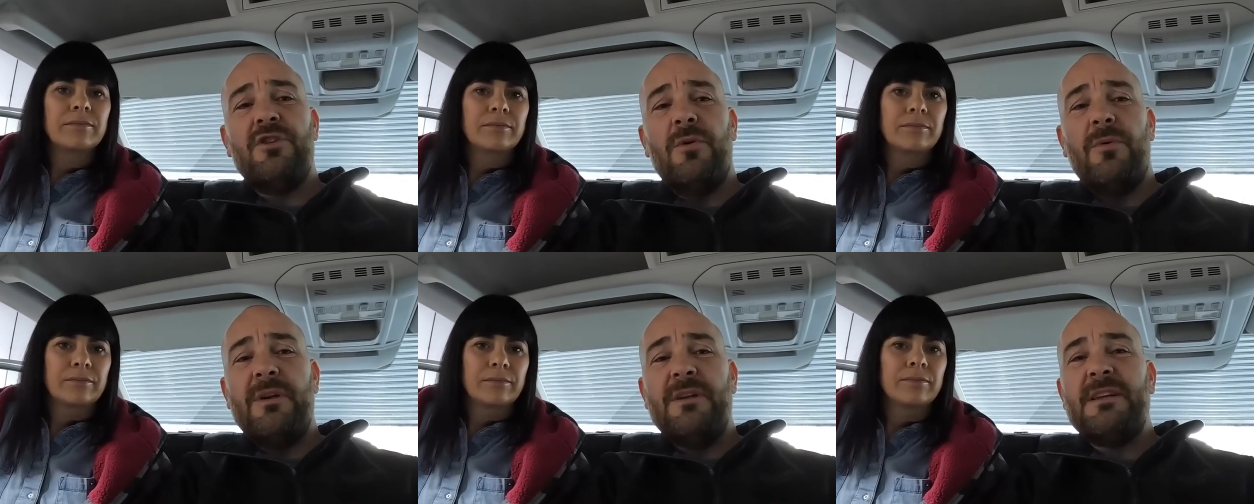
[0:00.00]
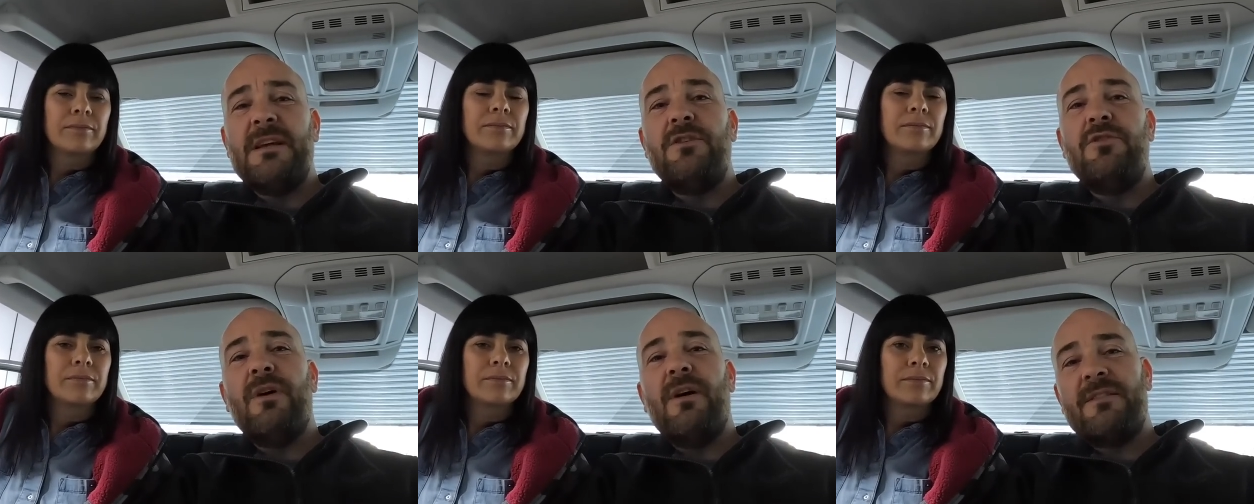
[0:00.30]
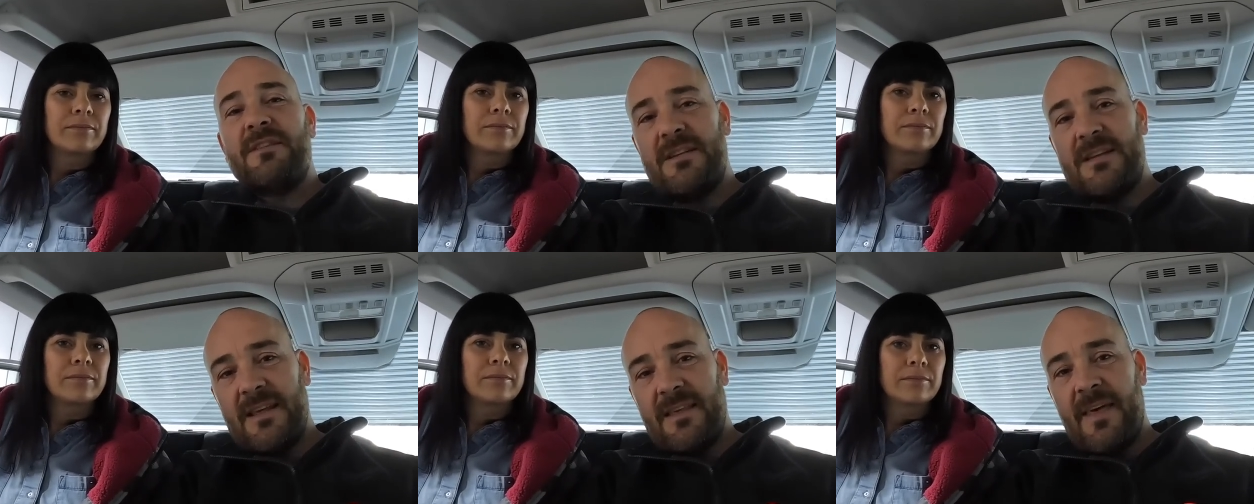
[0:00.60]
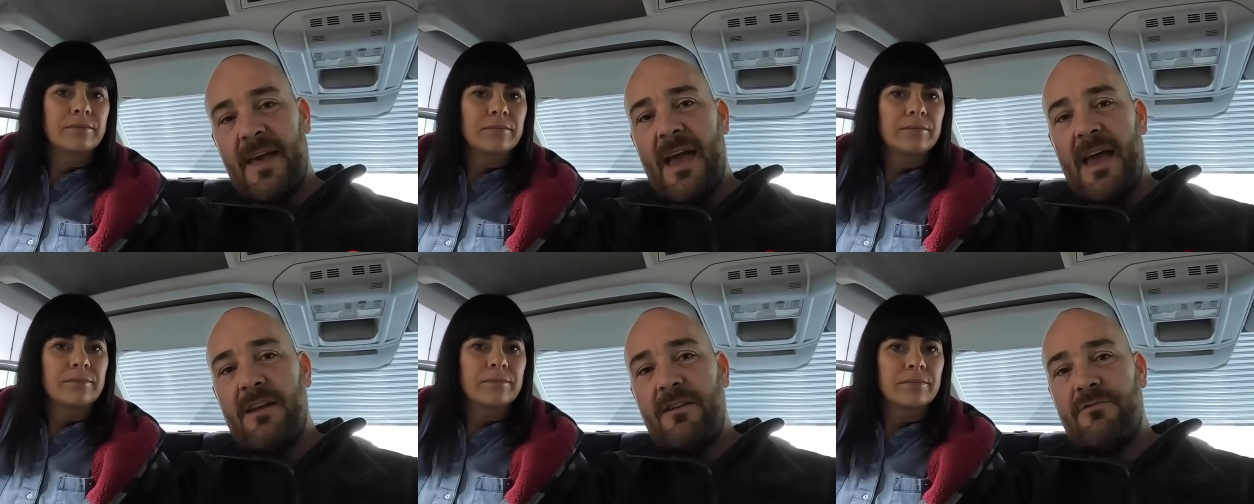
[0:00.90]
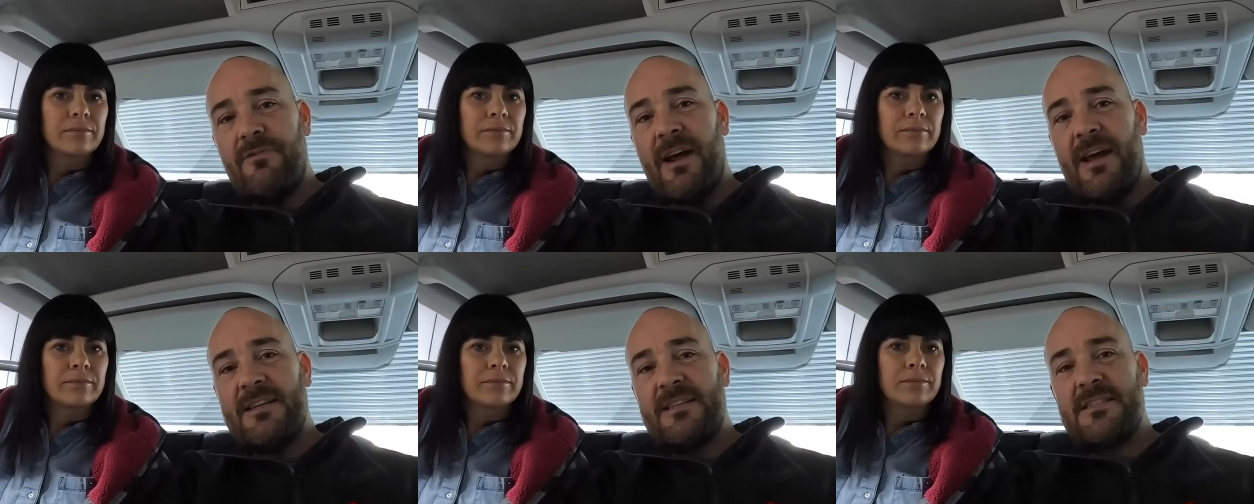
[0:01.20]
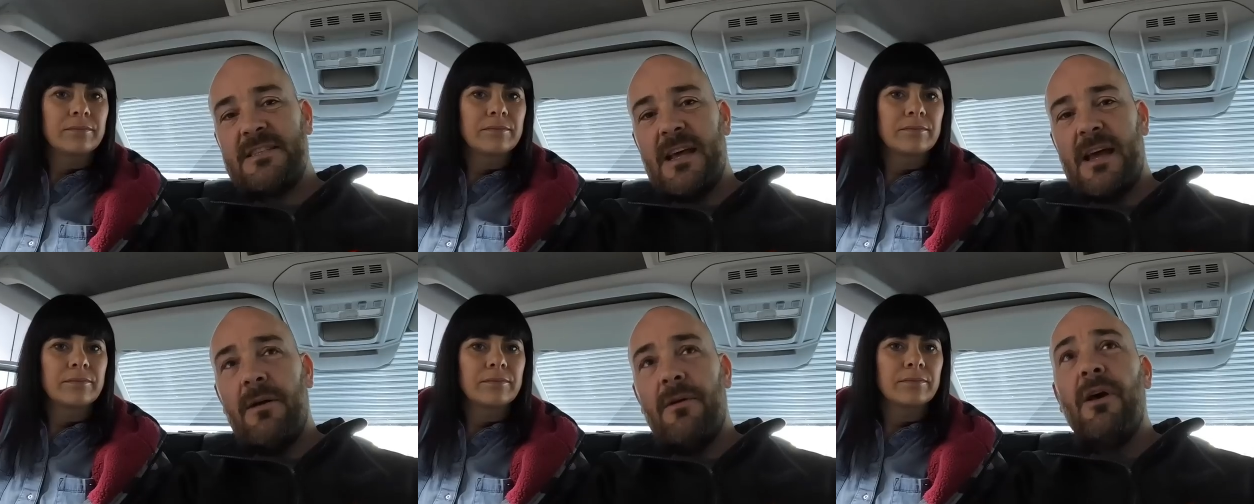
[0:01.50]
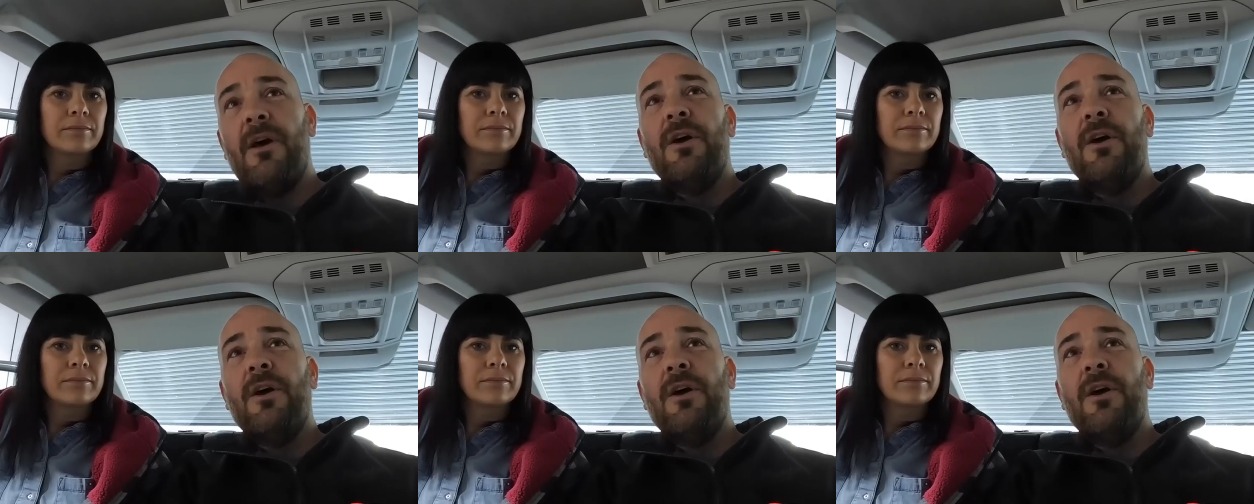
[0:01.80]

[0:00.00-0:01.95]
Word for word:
Speaker 1: You know, he said you had to take the headrests out.